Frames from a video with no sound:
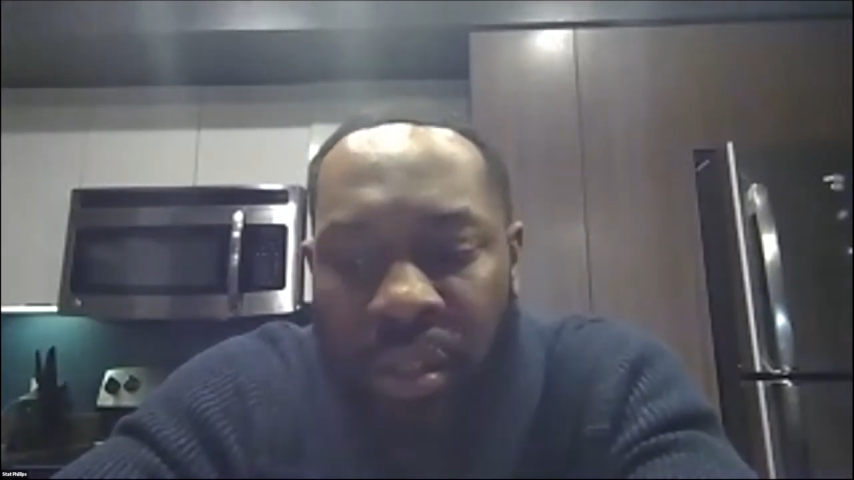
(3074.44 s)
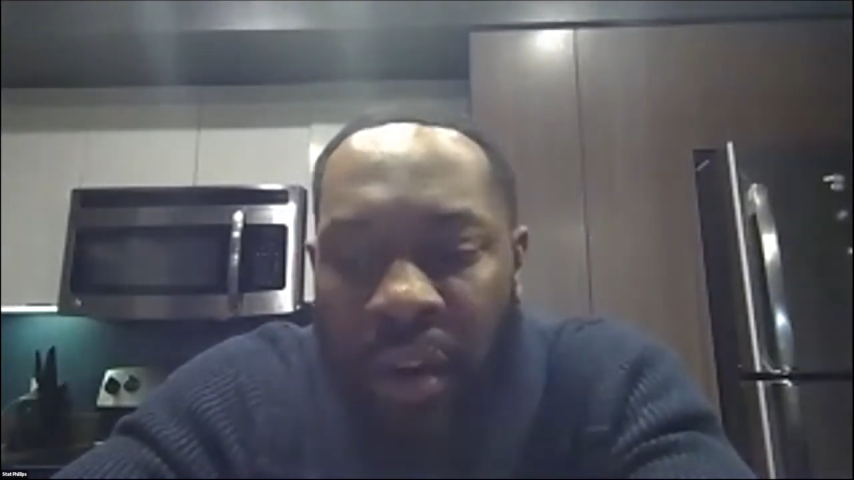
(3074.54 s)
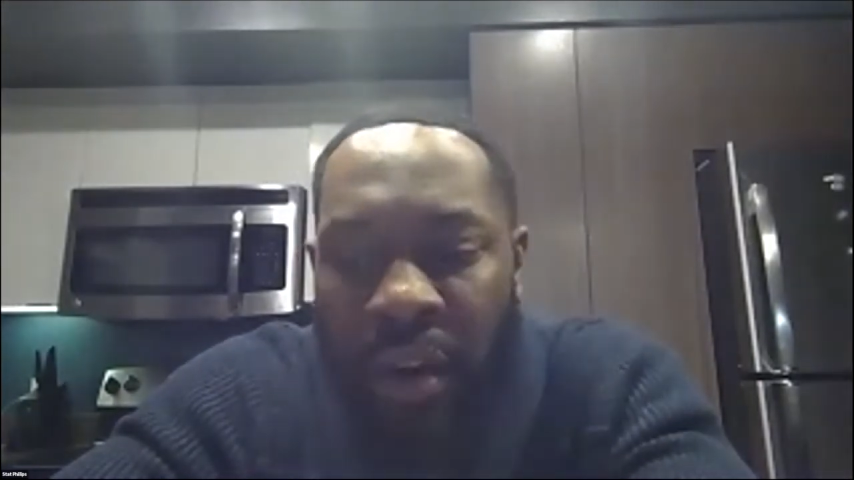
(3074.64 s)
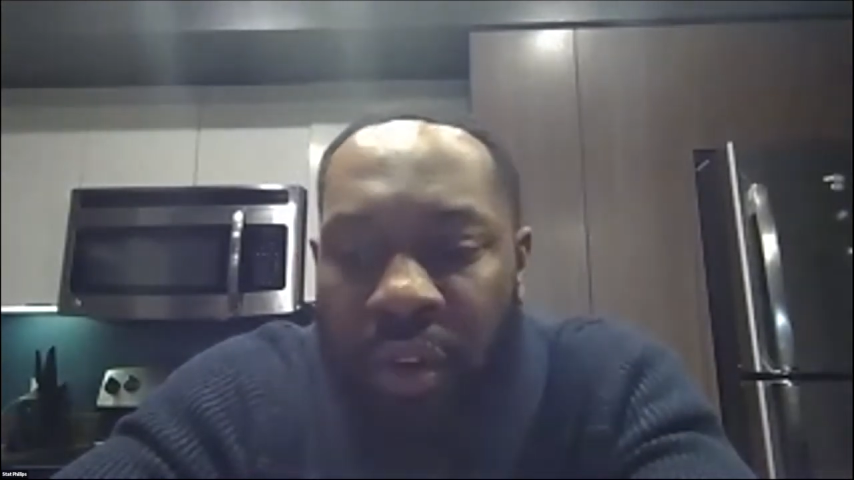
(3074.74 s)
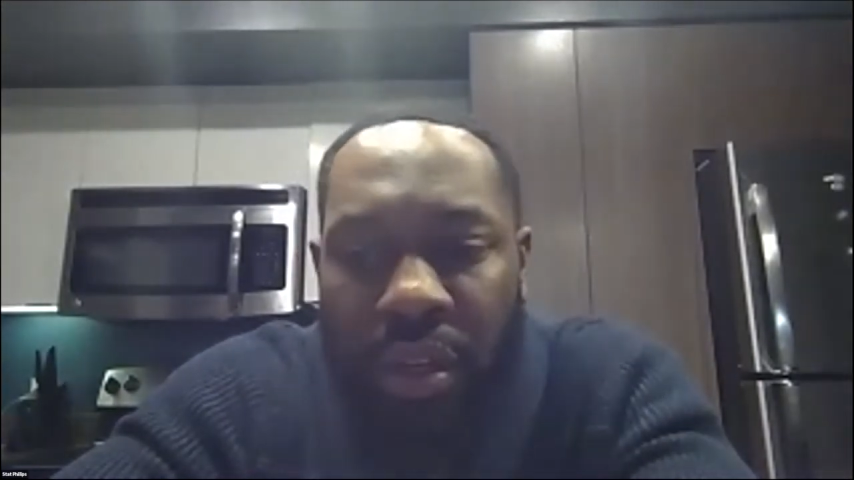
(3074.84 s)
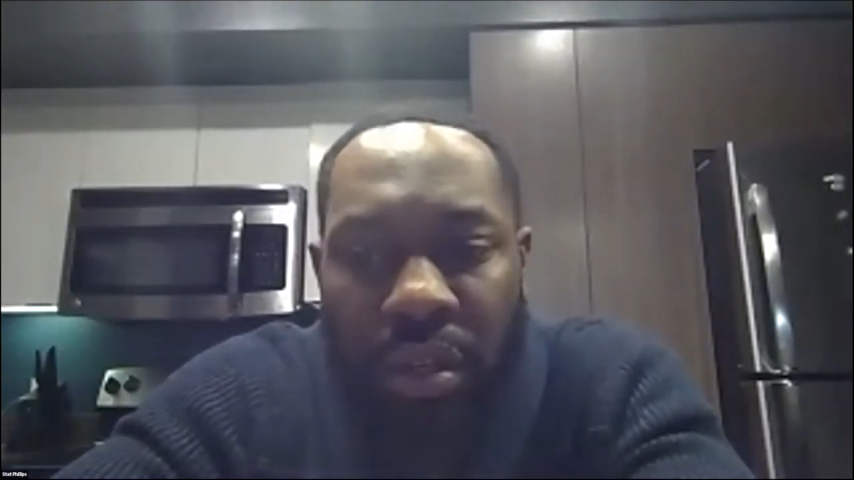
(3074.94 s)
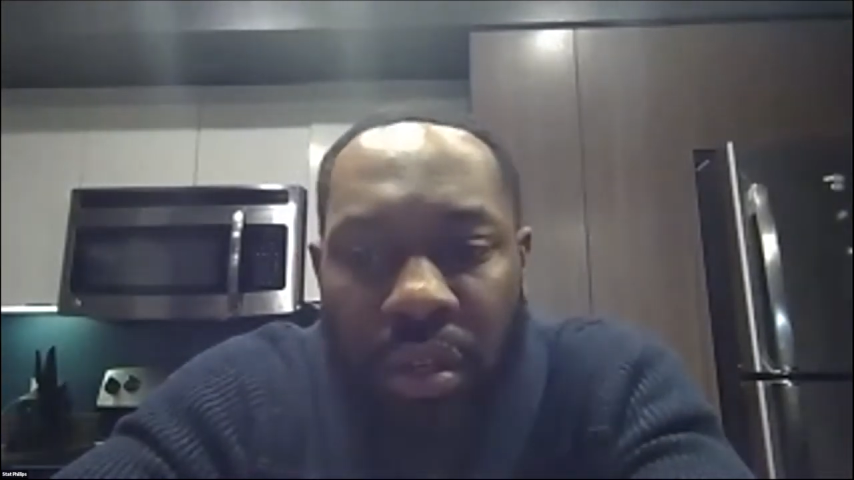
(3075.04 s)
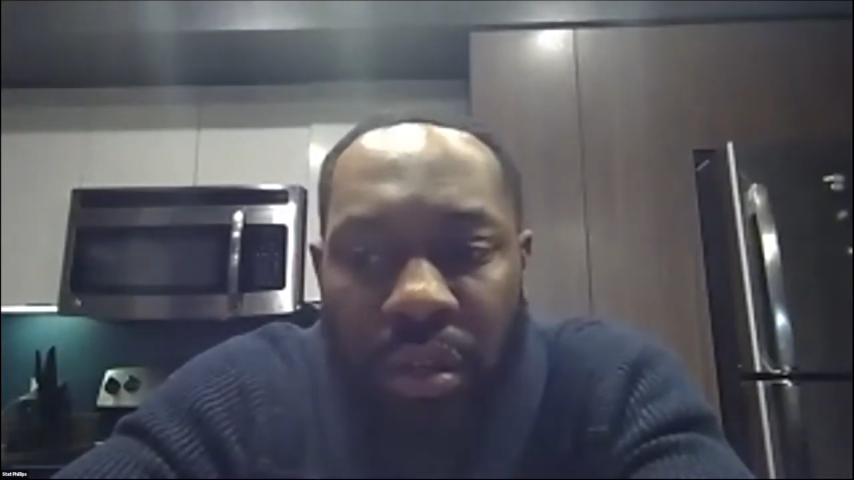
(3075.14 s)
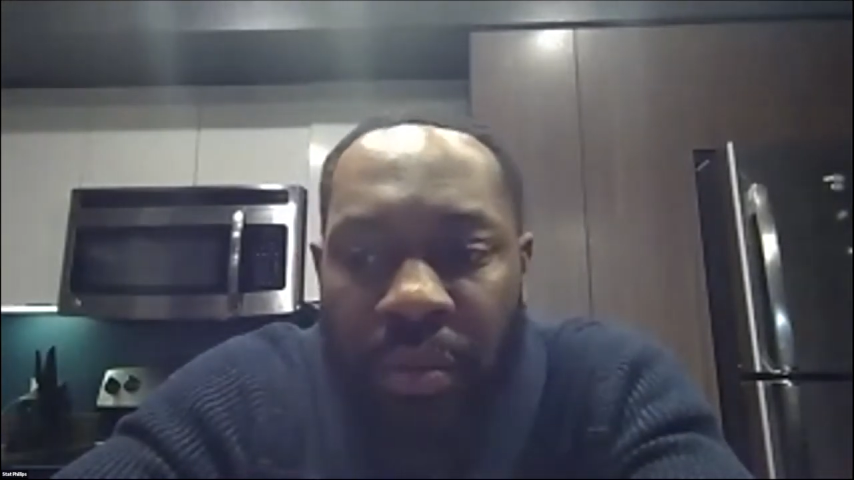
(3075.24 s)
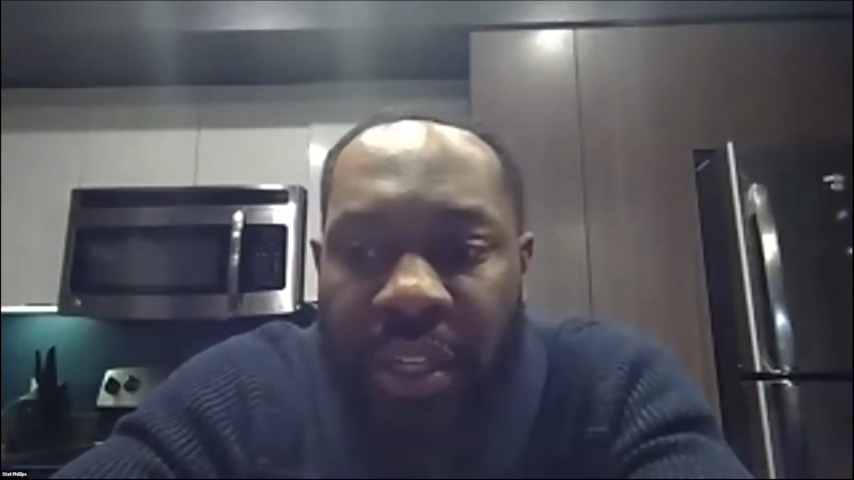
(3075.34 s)
every
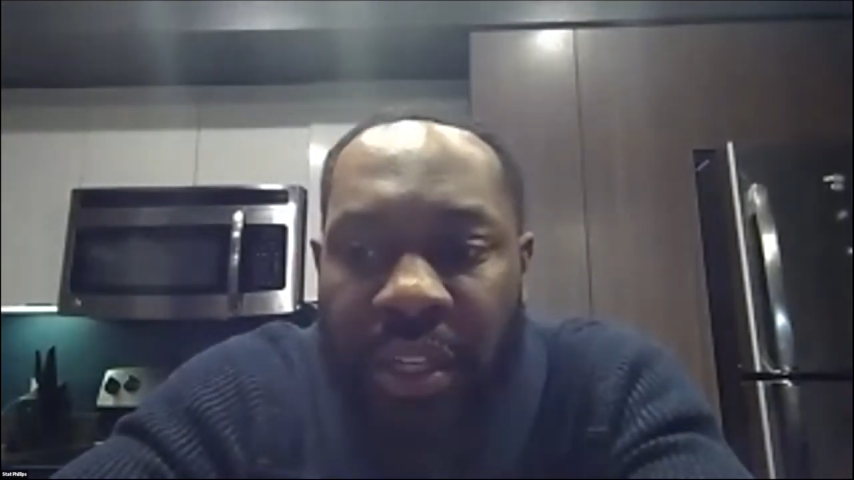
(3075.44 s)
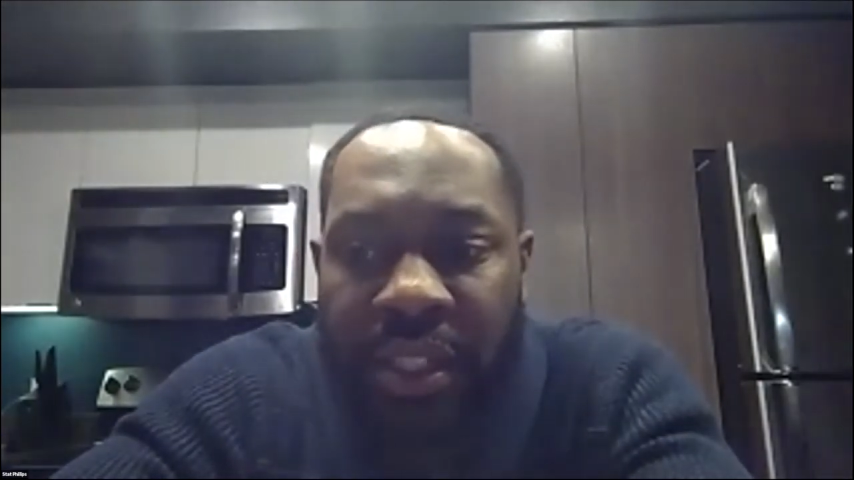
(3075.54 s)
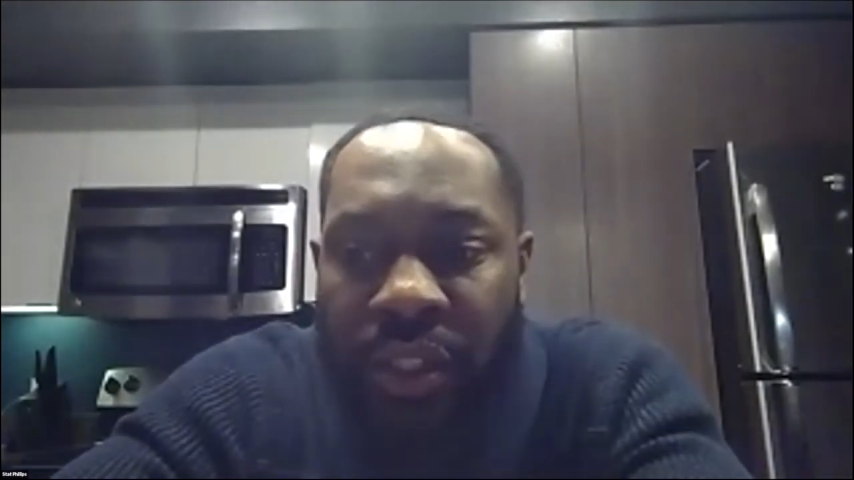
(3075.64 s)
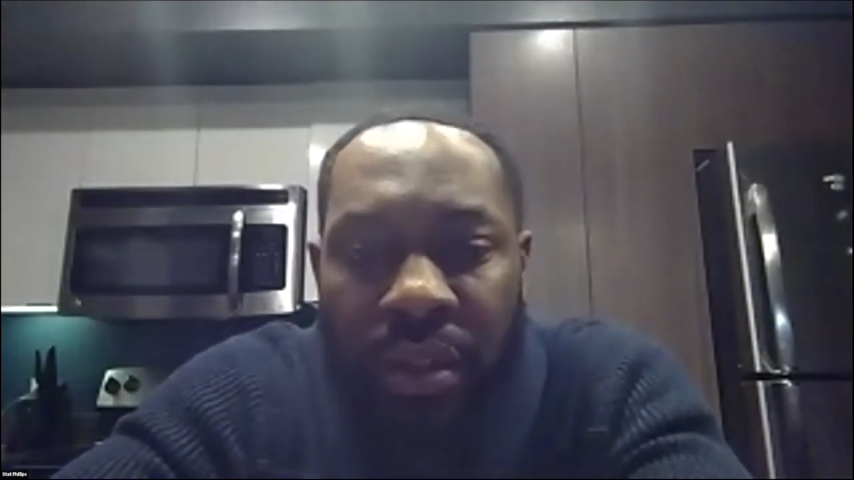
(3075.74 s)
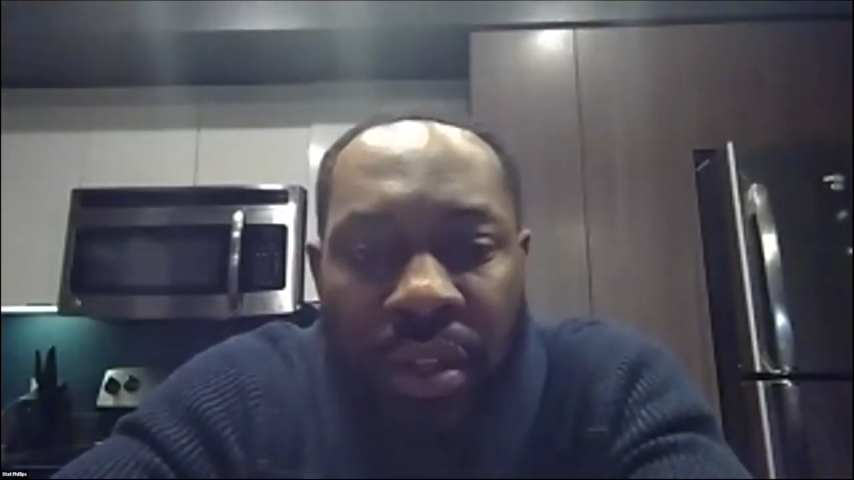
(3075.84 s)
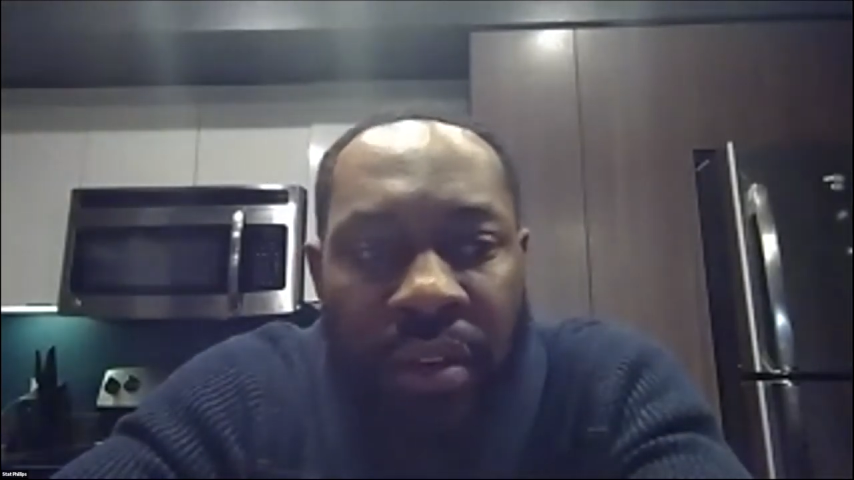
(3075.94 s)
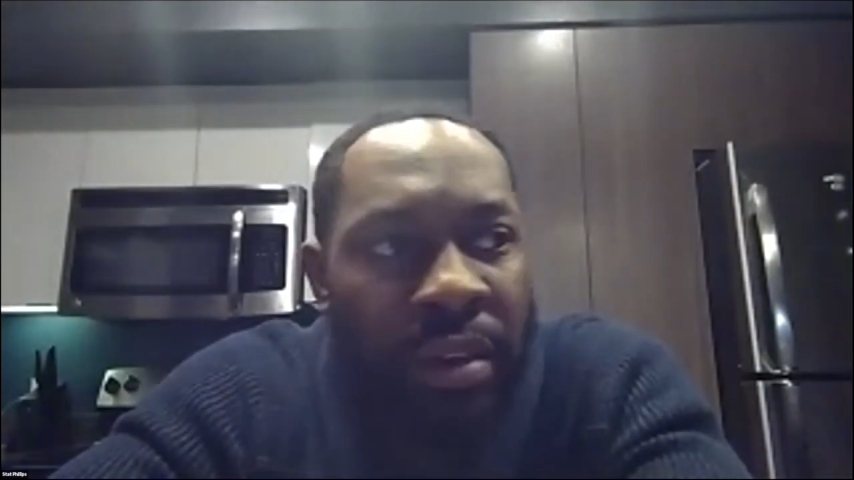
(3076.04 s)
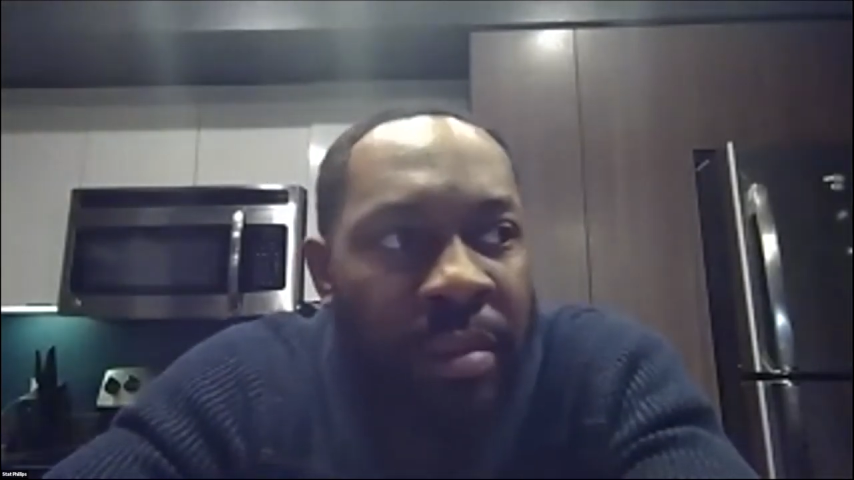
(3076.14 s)
piece that you deliver,